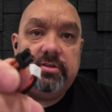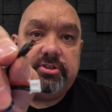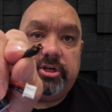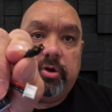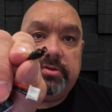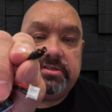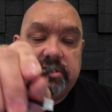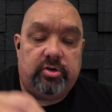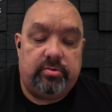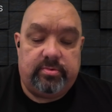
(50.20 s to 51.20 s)
to go with this
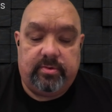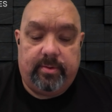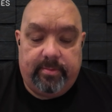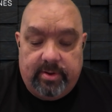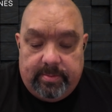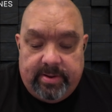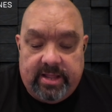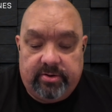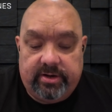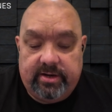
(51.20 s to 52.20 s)
little
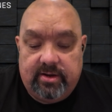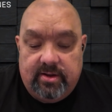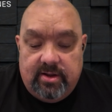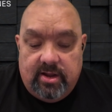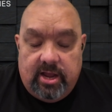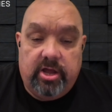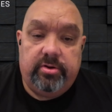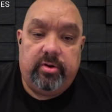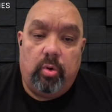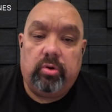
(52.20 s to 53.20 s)
battery,
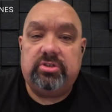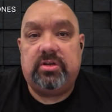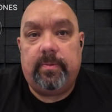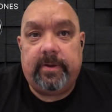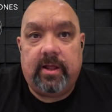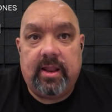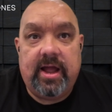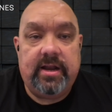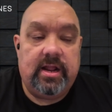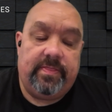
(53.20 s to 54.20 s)
I'd order something
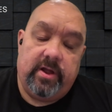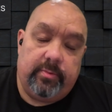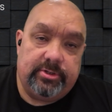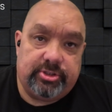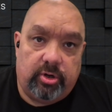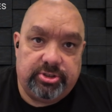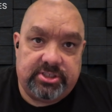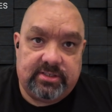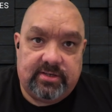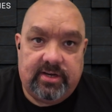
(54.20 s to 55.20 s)
online and I thought it would charge
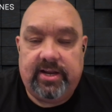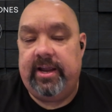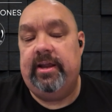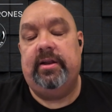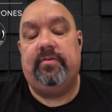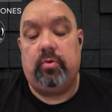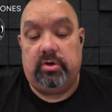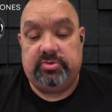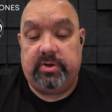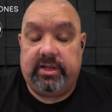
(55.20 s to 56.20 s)
it. And of
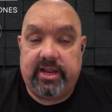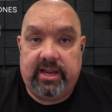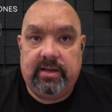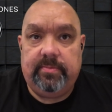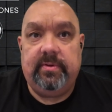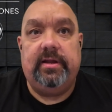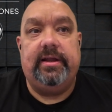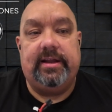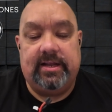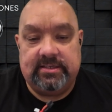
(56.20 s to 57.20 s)
course, when it came,
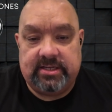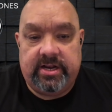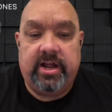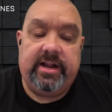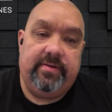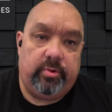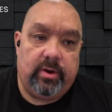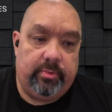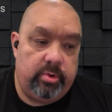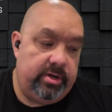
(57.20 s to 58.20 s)
it did not have the
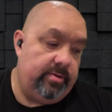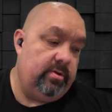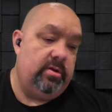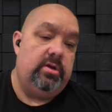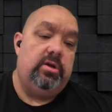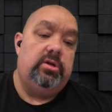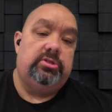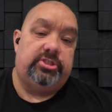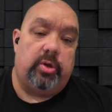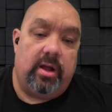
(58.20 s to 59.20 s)
right one.
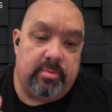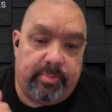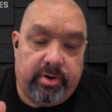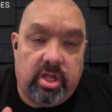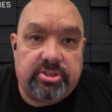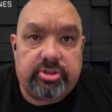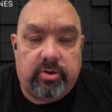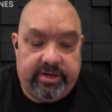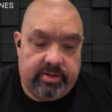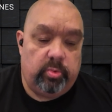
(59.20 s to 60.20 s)
So I'm gonna put on
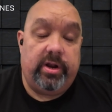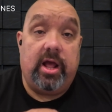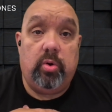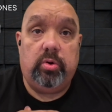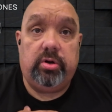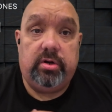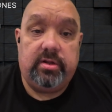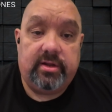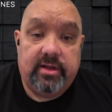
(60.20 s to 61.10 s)
screen what I ordered.